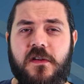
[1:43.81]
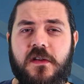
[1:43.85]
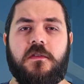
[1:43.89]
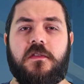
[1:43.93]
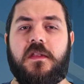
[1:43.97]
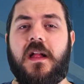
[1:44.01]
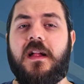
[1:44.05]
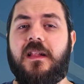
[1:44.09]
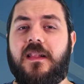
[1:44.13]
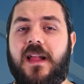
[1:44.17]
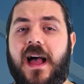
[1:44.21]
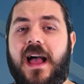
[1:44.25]

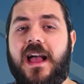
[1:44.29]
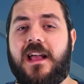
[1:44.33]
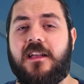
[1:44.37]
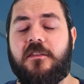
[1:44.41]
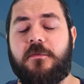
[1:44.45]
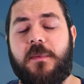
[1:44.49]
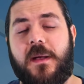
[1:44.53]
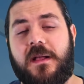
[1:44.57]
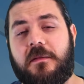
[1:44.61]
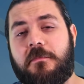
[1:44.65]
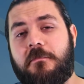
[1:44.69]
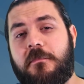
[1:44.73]
Still, I
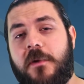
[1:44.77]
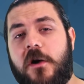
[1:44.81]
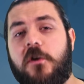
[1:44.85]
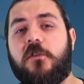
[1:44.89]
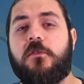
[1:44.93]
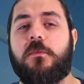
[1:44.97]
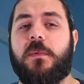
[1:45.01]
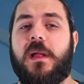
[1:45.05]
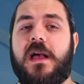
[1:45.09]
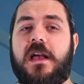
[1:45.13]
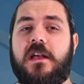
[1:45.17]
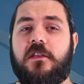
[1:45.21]
expect
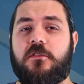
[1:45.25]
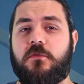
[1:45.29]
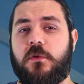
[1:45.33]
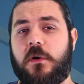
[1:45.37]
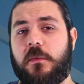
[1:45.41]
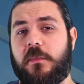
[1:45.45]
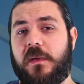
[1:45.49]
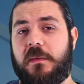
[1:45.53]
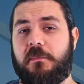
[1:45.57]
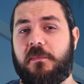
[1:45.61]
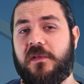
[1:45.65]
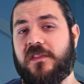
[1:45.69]
most players will
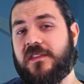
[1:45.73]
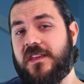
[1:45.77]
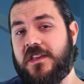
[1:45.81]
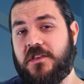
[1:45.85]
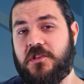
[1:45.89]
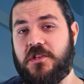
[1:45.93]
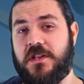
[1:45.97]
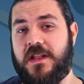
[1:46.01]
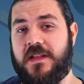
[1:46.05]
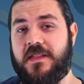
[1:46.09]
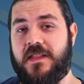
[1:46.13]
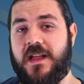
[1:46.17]
be
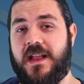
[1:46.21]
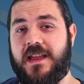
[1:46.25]
petitioning